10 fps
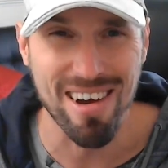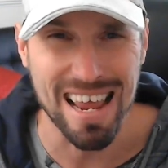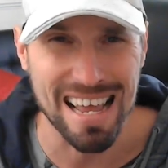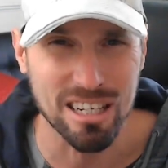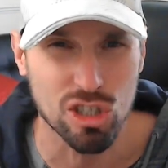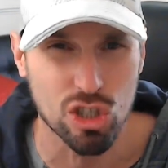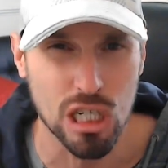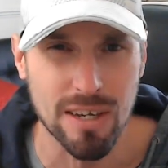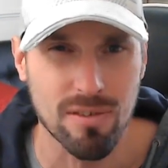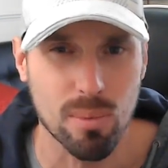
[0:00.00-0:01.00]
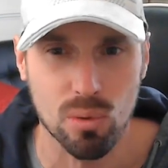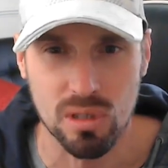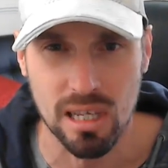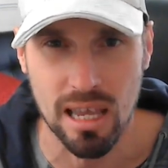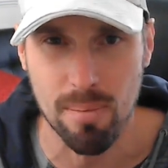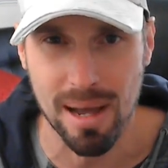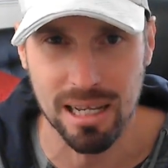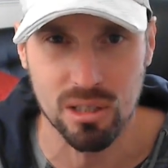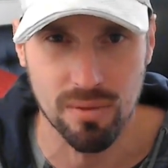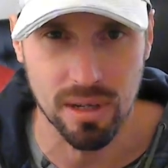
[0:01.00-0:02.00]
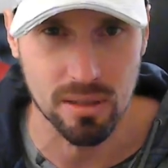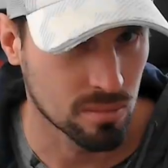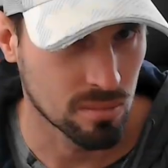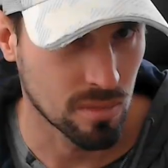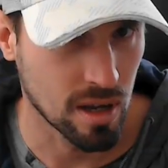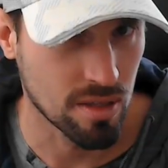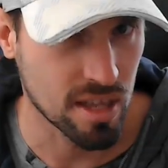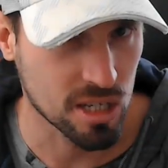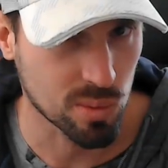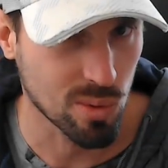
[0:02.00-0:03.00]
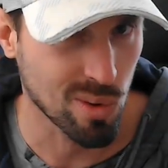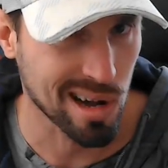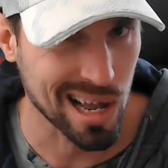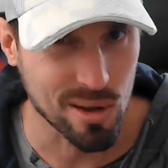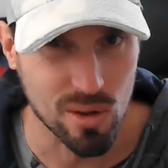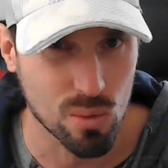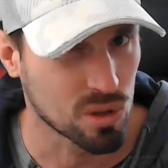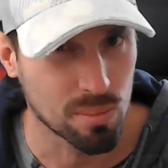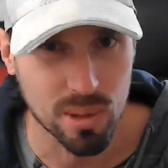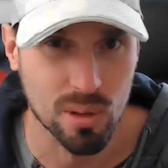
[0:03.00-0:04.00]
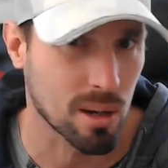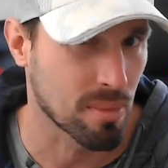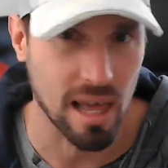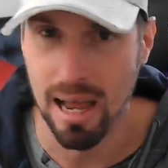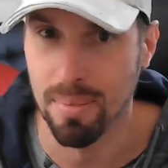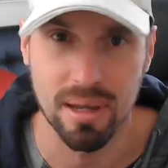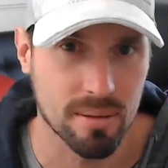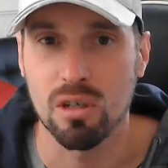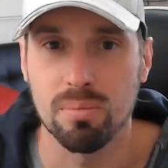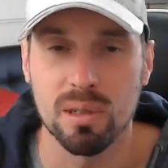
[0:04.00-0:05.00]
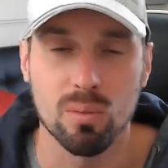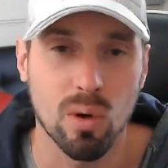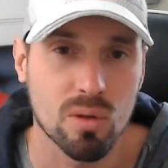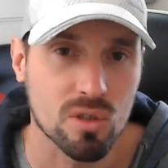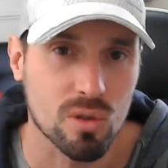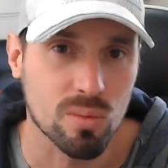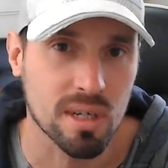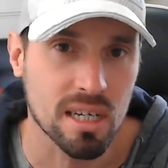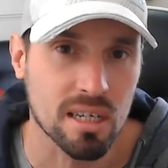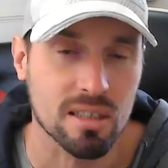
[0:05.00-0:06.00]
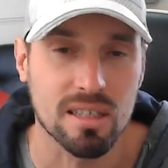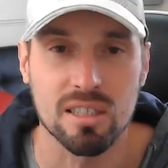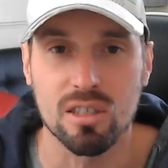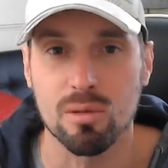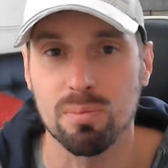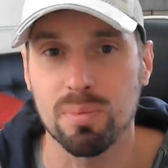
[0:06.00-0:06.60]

achievable to get you back into things. And this will allow you to build up the habit. Be once a week, this could be